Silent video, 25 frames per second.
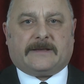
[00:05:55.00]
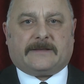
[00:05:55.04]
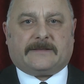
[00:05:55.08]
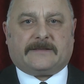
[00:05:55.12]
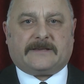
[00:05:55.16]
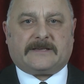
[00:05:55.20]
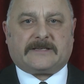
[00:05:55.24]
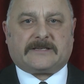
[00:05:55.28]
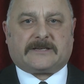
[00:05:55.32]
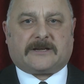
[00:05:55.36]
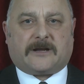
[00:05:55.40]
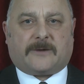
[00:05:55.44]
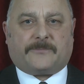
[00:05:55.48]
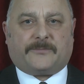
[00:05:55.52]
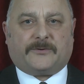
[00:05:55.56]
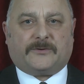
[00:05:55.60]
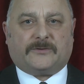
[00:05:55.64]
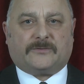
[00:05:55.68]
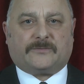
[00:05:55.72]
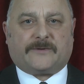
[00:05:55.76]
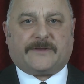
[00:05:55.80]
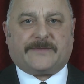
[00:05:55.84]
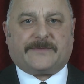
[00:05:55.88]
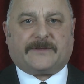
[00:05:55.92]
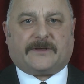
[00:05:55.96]
This,
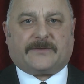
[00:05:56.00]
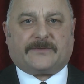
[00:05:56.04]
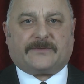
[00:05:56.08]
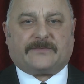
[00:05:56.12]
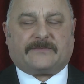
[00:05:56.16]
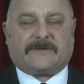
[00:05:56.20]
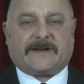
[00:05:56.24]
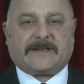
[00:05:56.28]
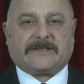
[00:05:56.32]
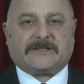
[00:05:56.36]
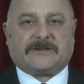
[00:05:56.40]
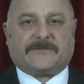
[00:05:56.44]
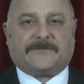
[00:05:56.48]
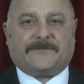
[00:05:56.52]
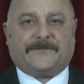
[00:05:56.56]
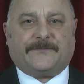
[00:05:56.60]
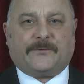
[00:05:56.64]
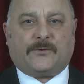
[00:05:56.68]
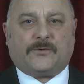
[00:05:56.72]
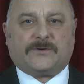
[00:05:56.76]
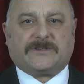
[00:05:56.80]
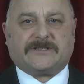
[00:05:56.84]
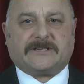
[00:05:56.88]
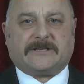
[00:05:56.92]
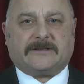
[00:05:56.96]
coupled with the threat of
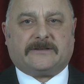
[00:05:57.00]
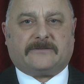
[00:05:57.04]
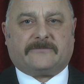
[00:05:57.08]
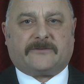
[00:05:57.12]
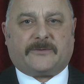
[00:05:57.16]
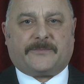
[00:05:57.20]
forcing the